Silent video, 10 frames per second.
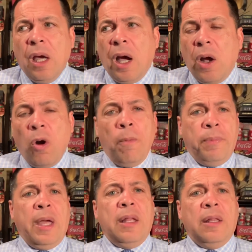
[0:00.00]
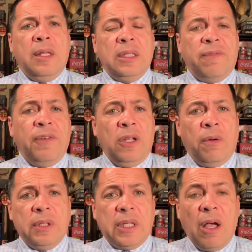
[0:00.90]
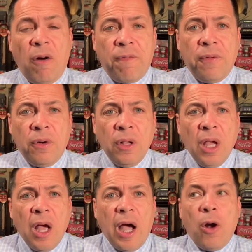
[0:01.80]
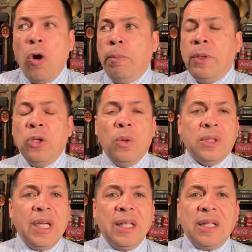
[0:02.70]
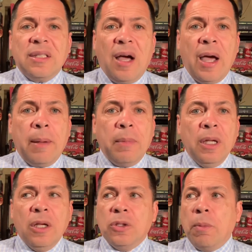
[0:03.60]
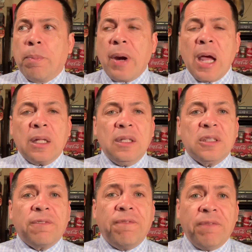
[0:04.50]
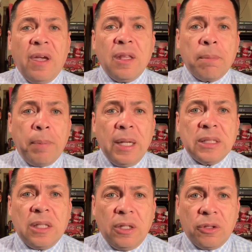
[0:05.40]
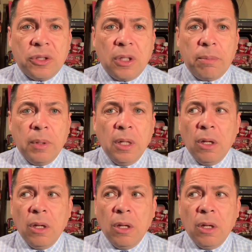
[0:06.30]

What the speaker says: I hope that this video is helpful. I hope that you will take the time to practice faith-based leadership.